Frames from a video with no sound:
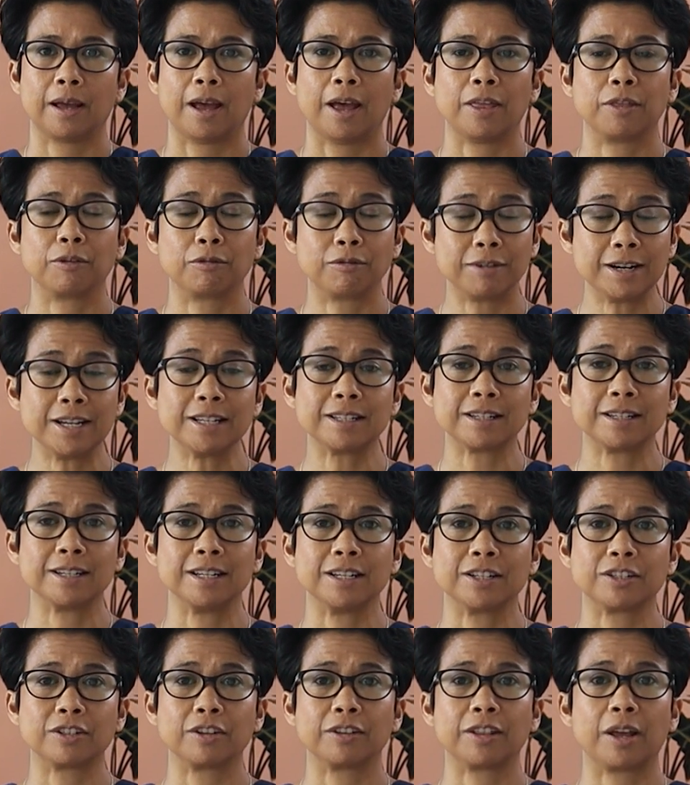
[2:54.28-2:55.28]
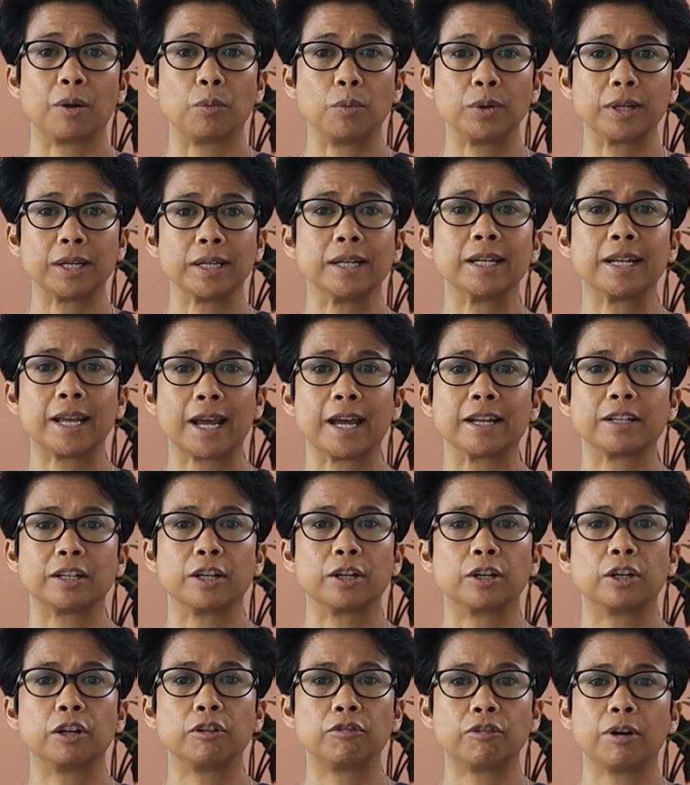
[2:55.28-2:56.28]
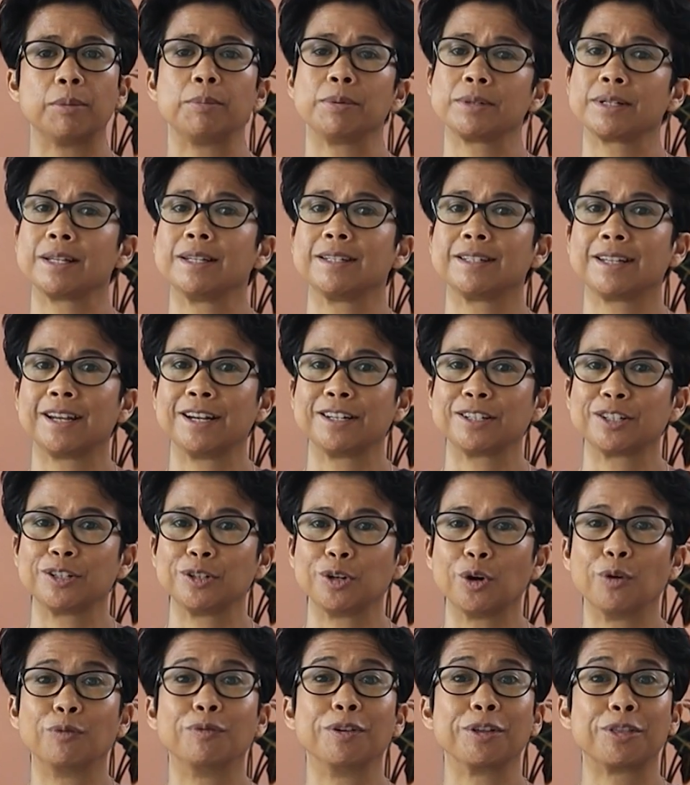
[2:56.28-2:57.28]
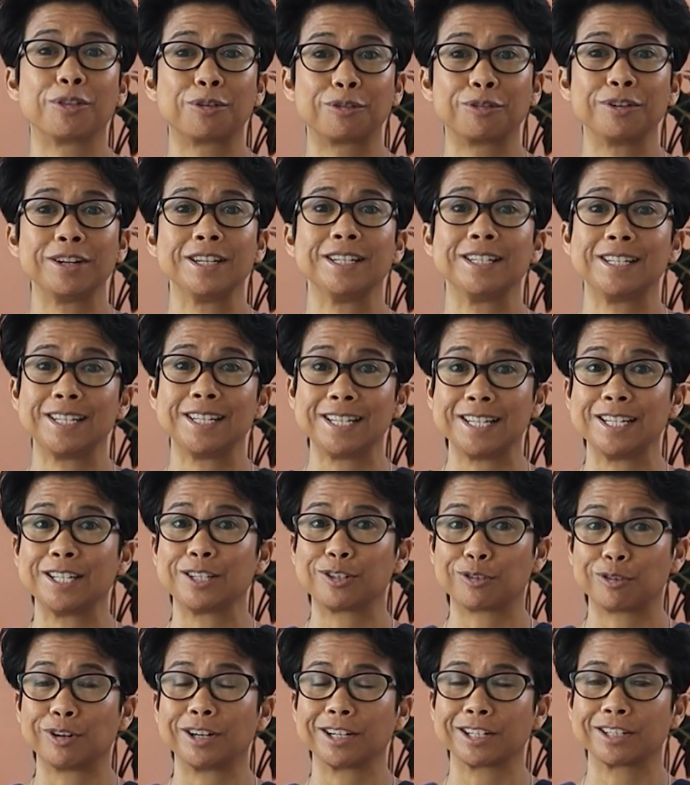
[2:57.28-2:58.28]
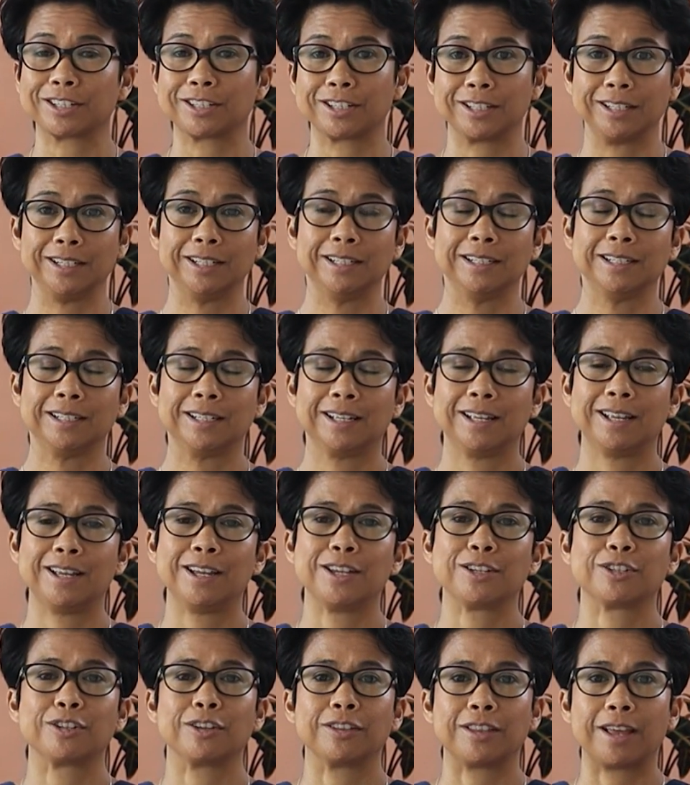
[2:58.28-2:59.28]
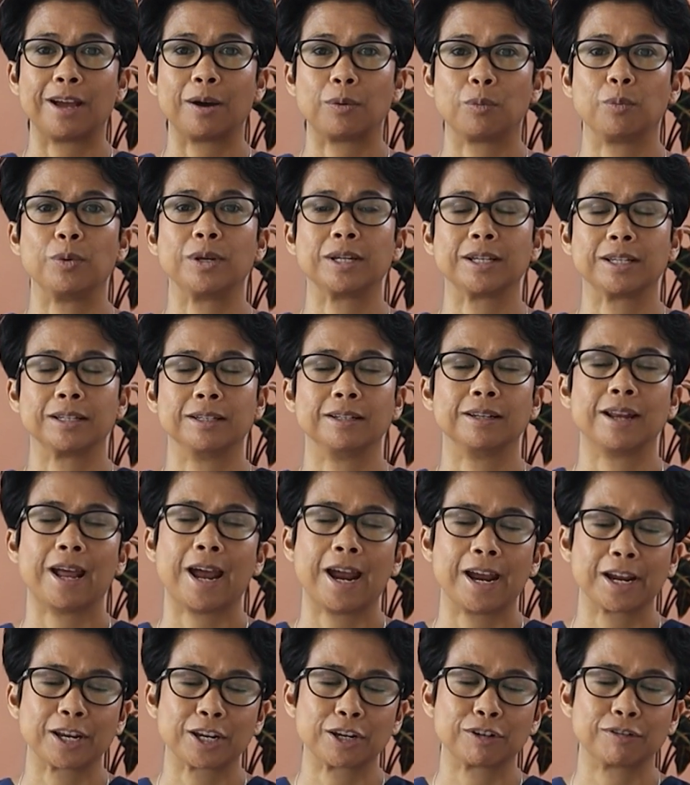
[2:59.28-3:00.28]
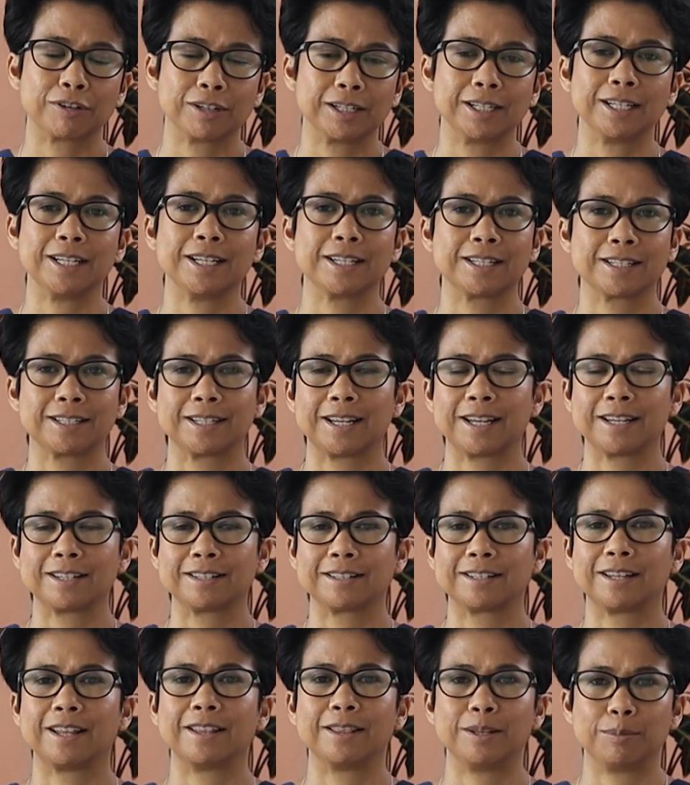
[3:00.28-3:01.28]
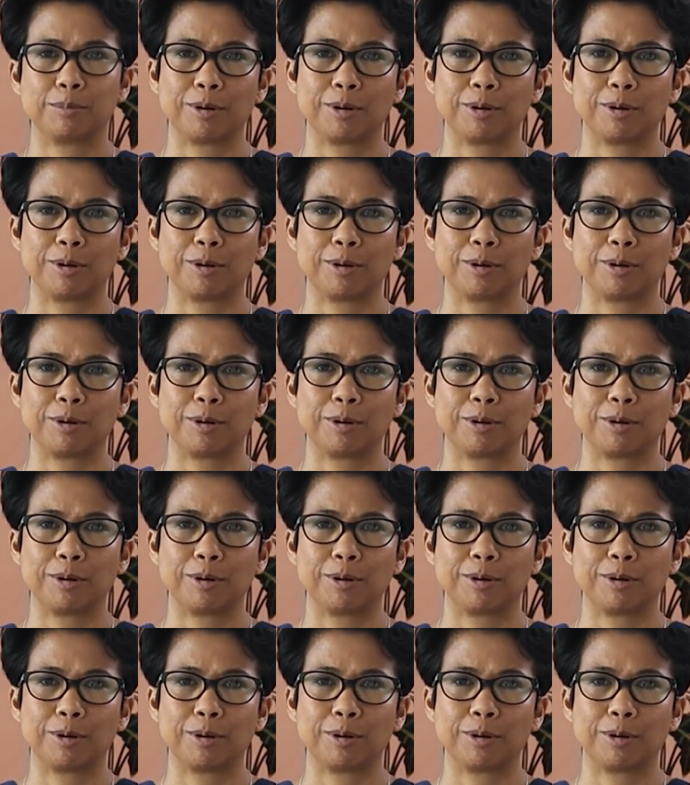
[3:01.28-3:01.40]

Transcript: And the reason is so that we can get a good representation of a 3D structure so that we can accurately assess the